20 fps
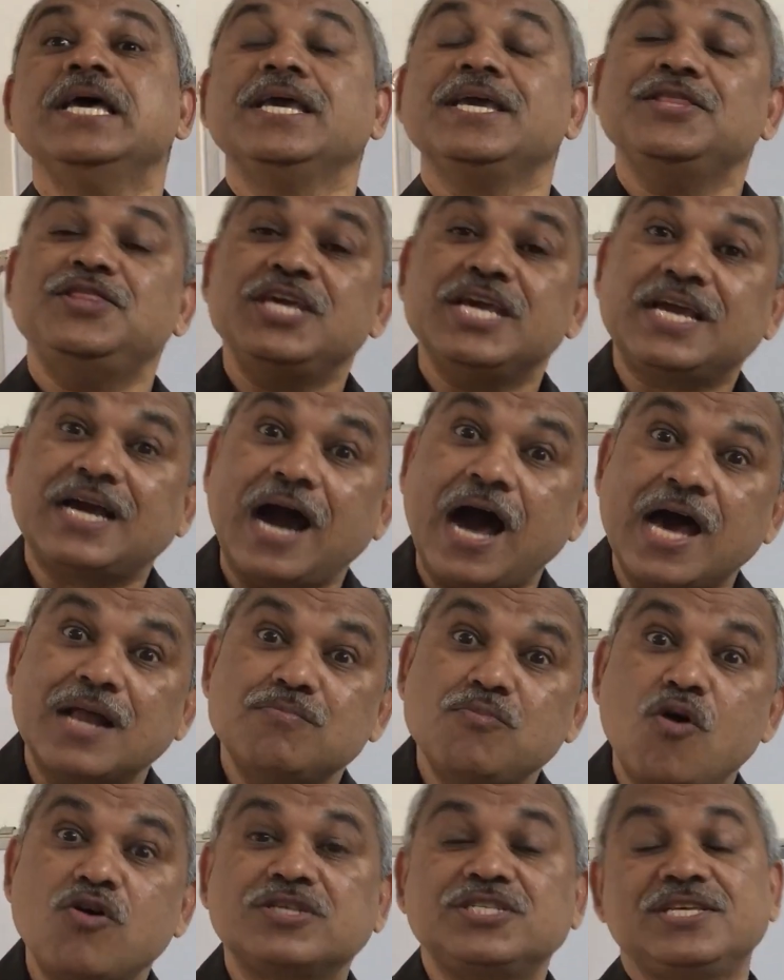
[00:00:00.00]
The
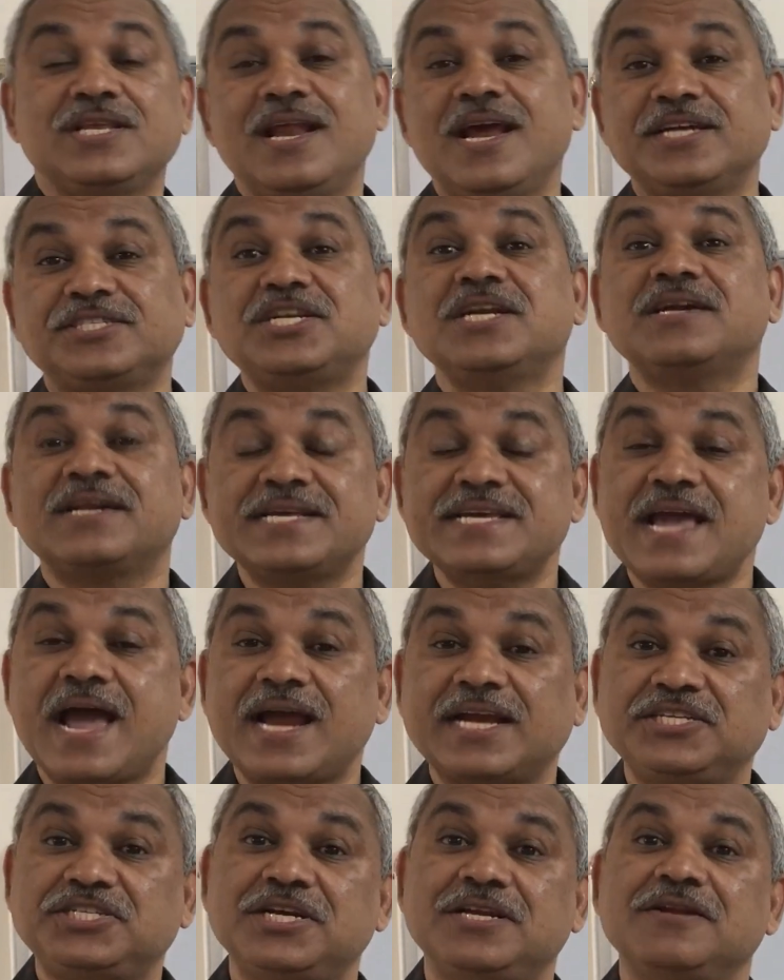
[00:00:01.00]
carboxylation
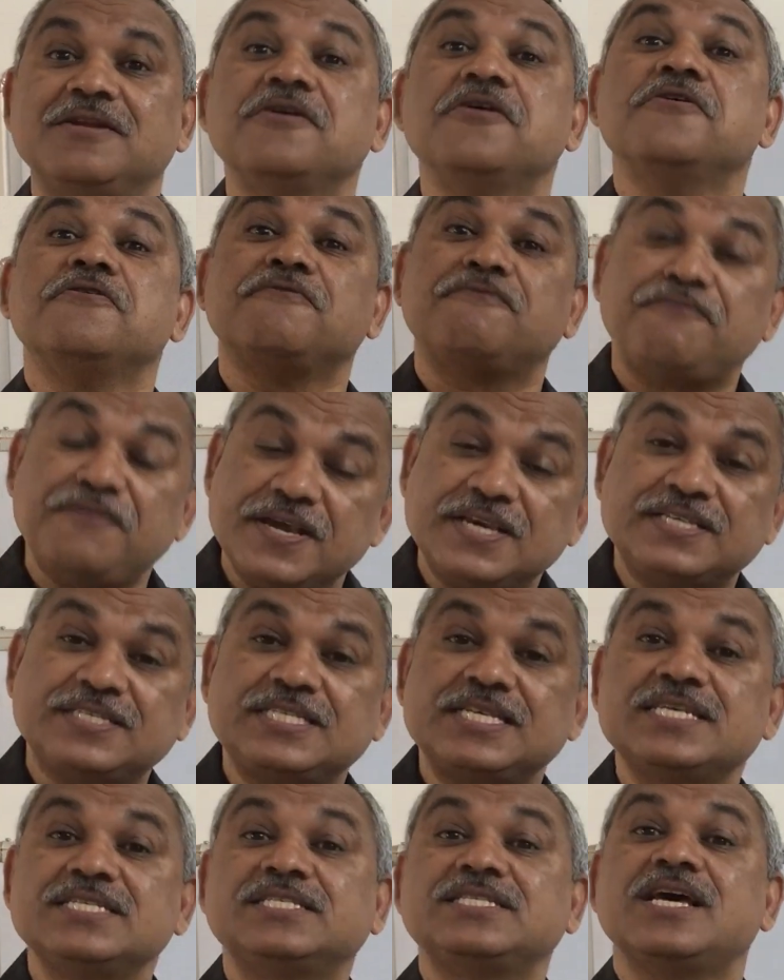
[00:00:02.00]
reaction
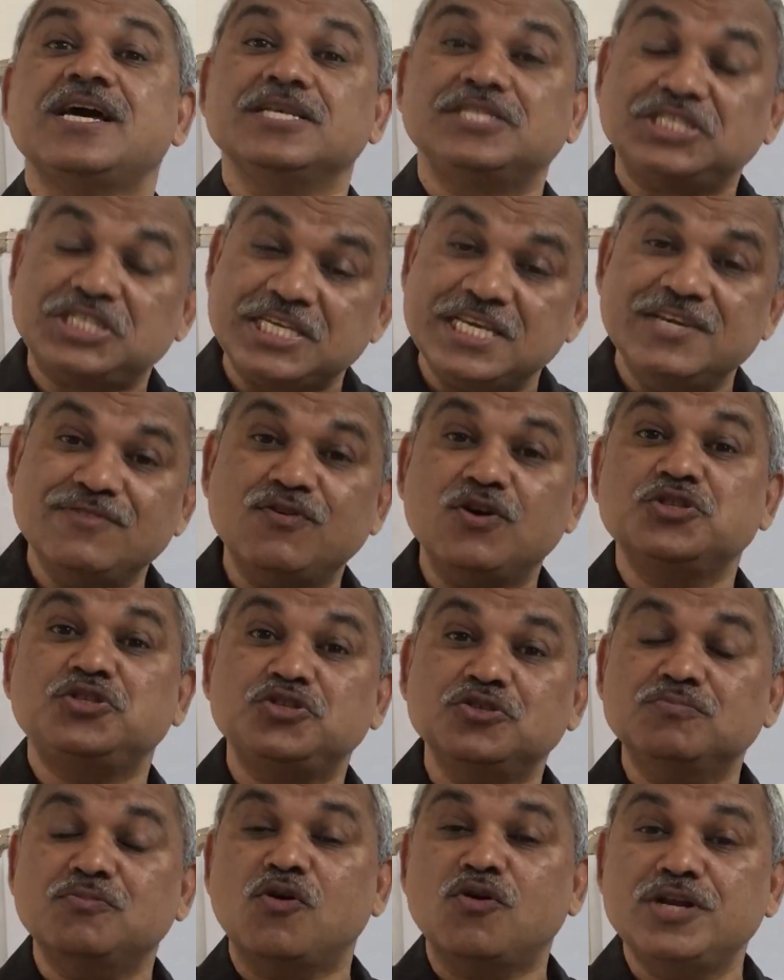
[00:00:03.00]
fixes a CO2
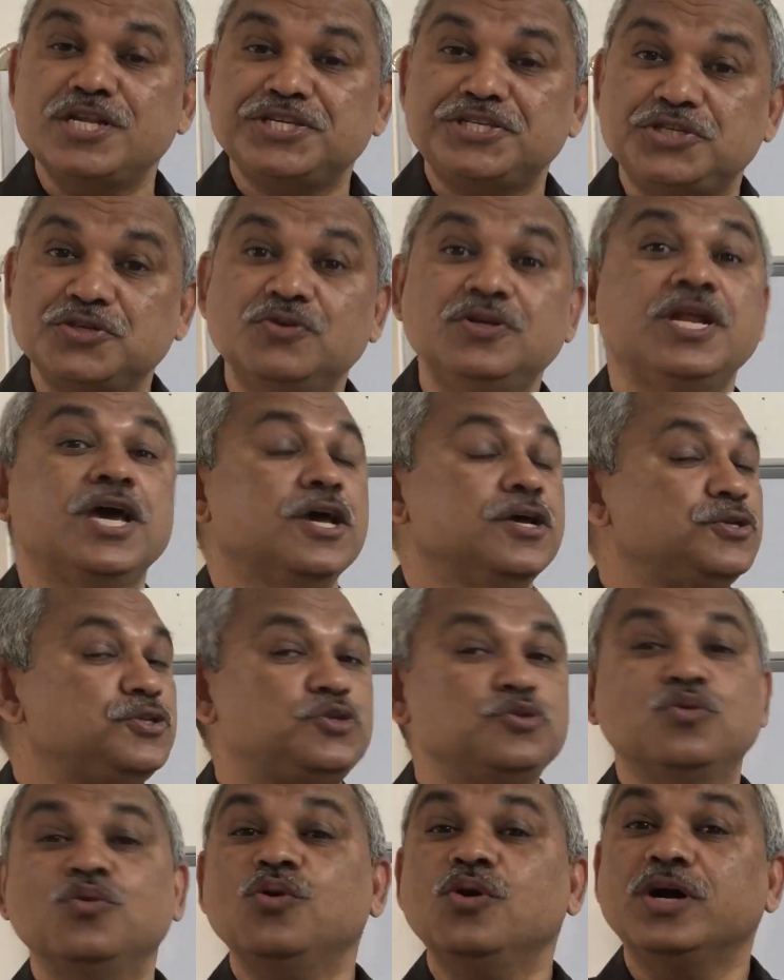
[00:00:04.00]
molecule to